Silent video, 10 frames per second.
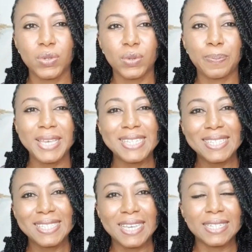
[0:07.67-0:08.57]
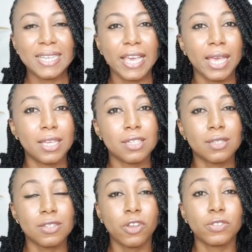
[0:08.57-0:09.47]
Basic skincare
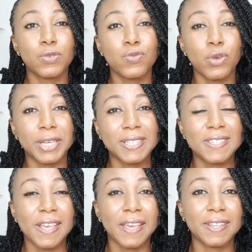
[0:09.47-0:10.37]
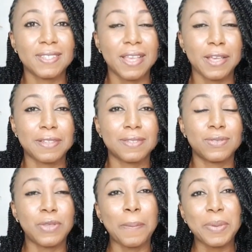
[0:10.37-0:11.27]
is not rocket science as
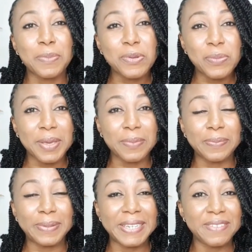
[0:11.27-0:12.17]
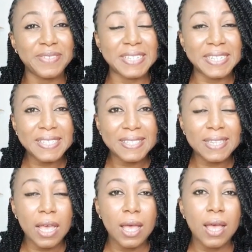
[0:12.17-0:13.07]
some people may believe it is.
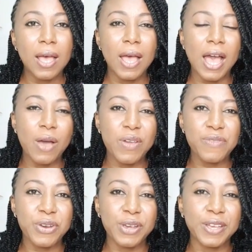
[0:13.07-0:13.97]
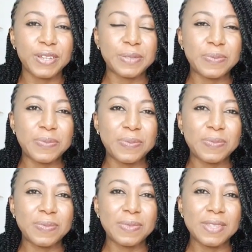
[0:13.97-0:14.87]
However,
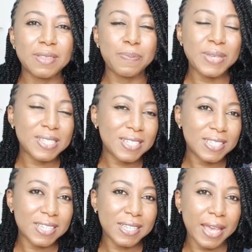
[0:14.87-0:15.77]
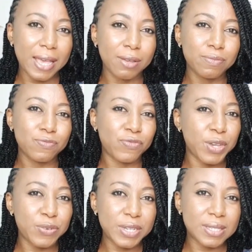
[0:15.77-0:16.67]
the basic skincare
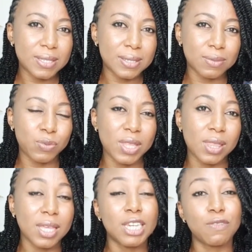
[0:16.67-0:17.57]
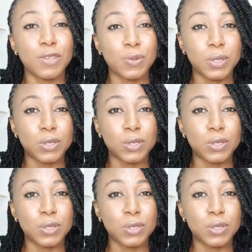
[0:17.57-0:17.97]
varies with individuals.